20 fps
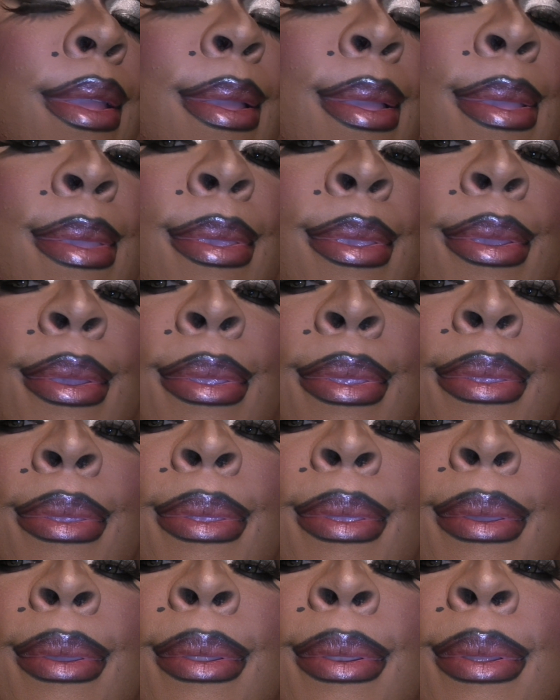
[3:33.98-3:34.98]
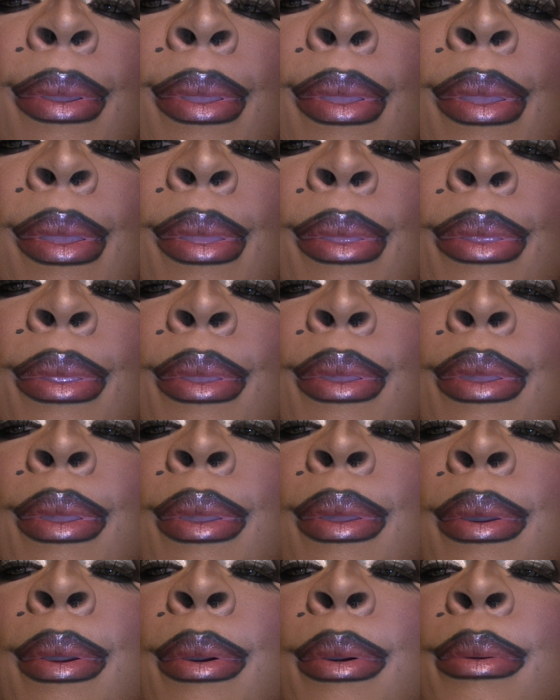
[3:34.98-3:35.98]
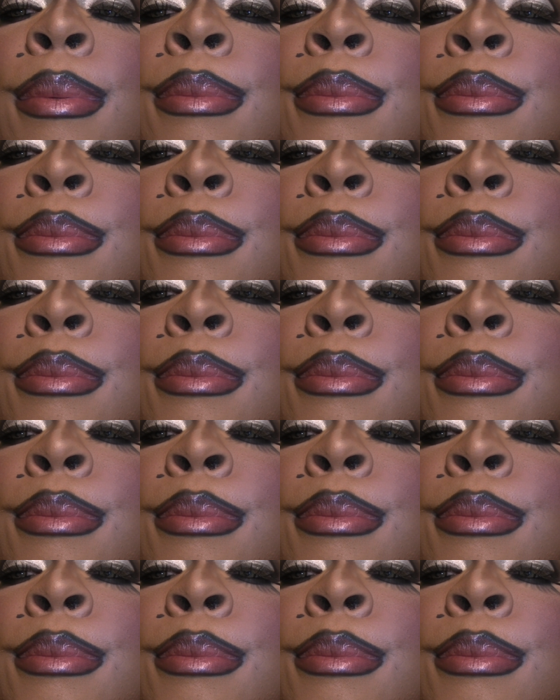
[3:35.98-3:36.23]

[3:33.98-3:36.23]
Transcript: it's just sickening, it's cute.